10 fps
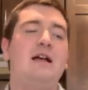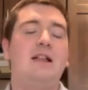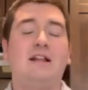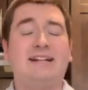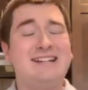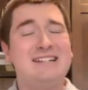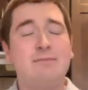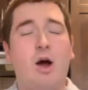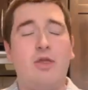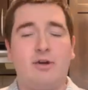Let's get to some
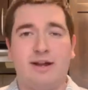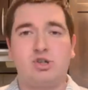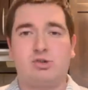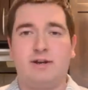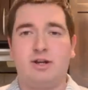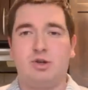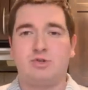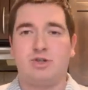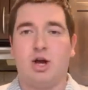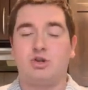other injury
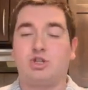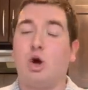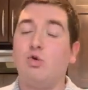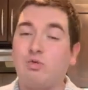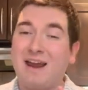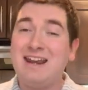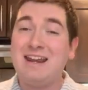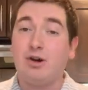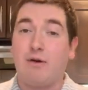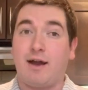news, though. So Randy
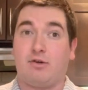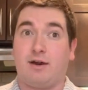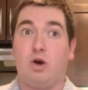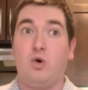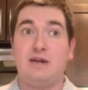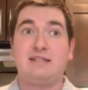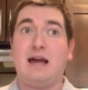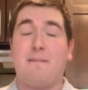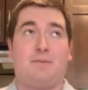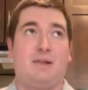Gregory, who has
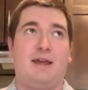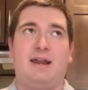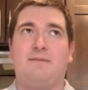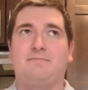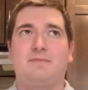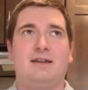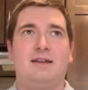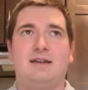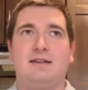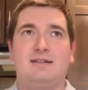not played
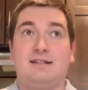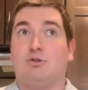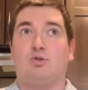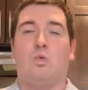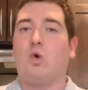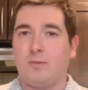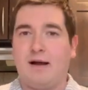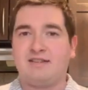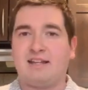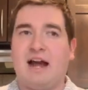since it was warm
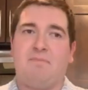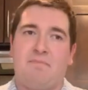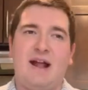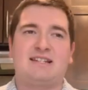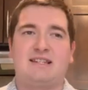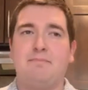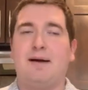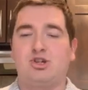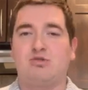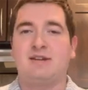outside, that's the
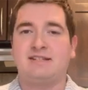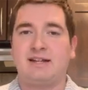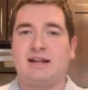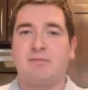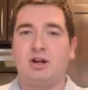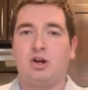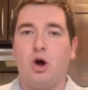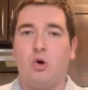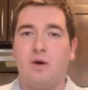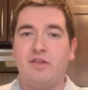measuring stick I'm going to
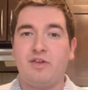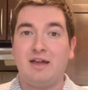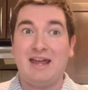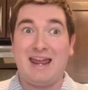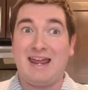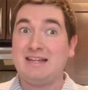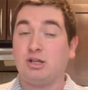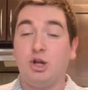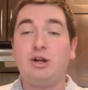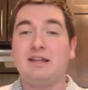go with, is
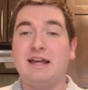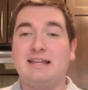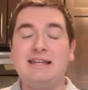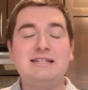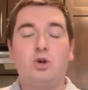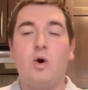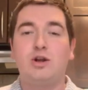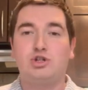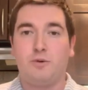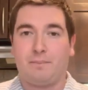looking like he's
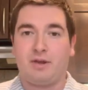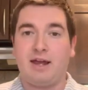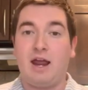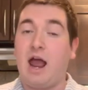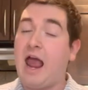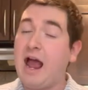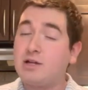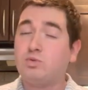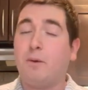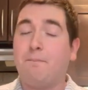going to play,
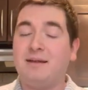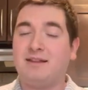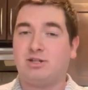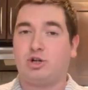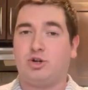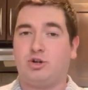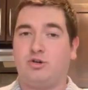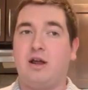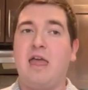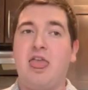as will Billy
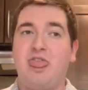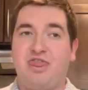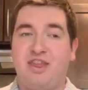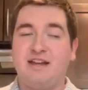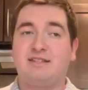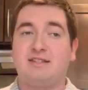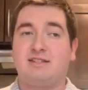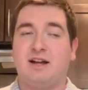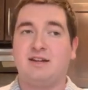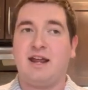Turner, this
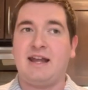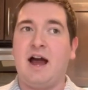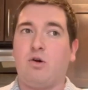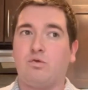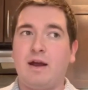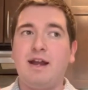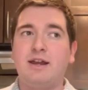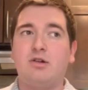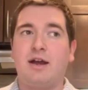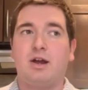Sunday. Now, Randy
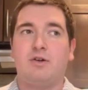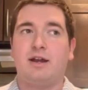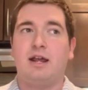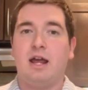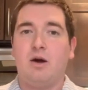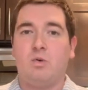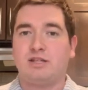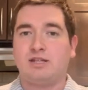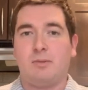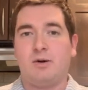Gregory was
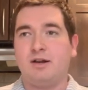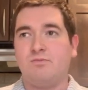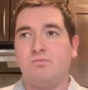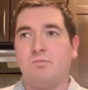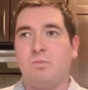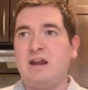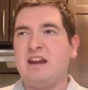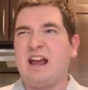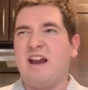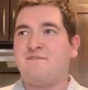someone we had
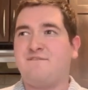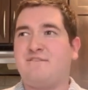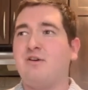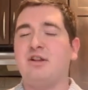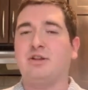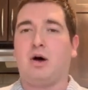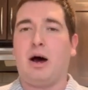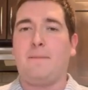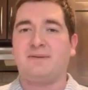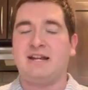gotten very little
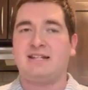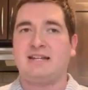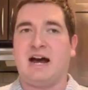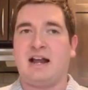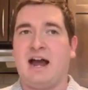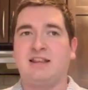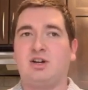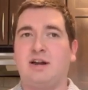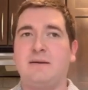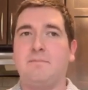updates on. I
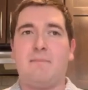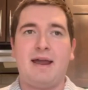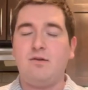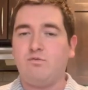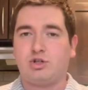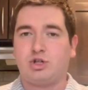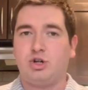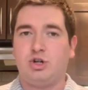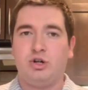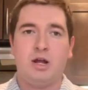thought he might
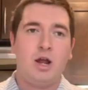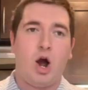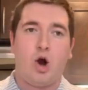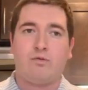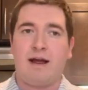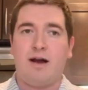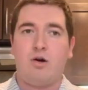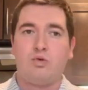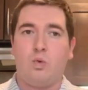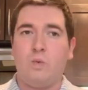return
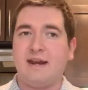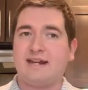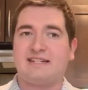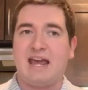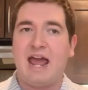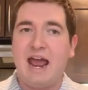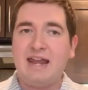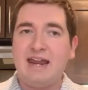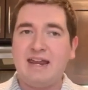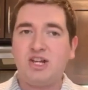around week
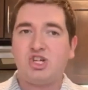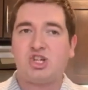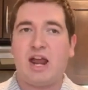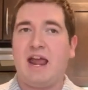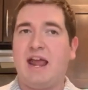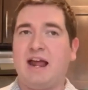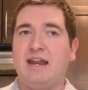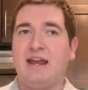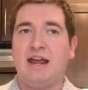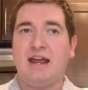ten-ish,
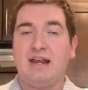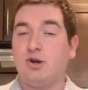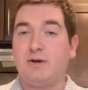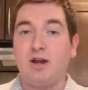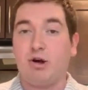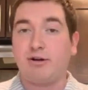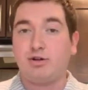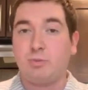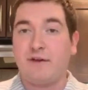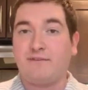and here we are
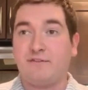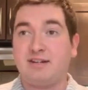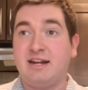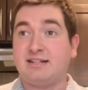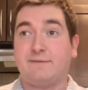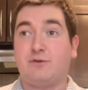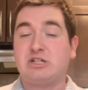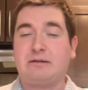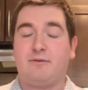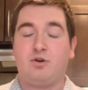entering week fifteen. It's the first
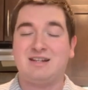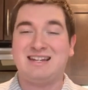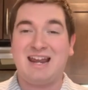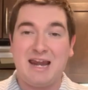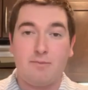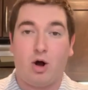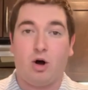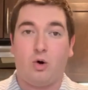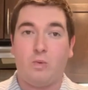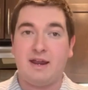time I've heard his name
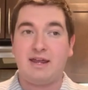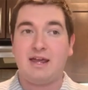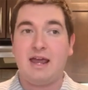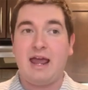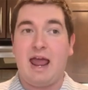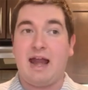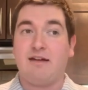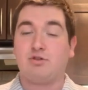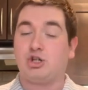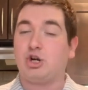all week, and he
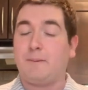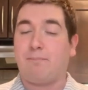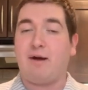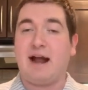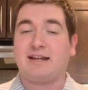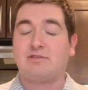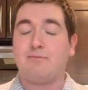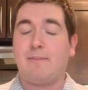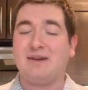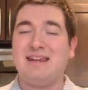returned to practice.
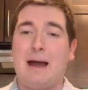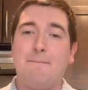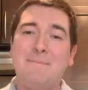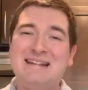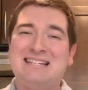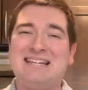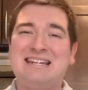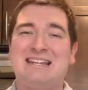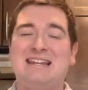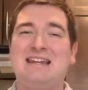Remember, he got
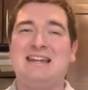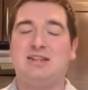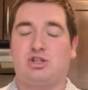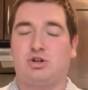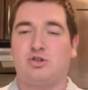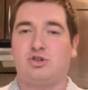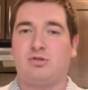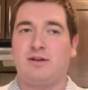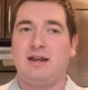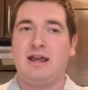mid-season knee
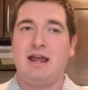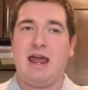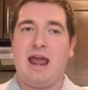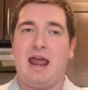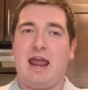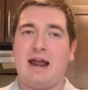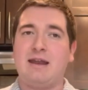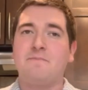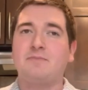surgery, and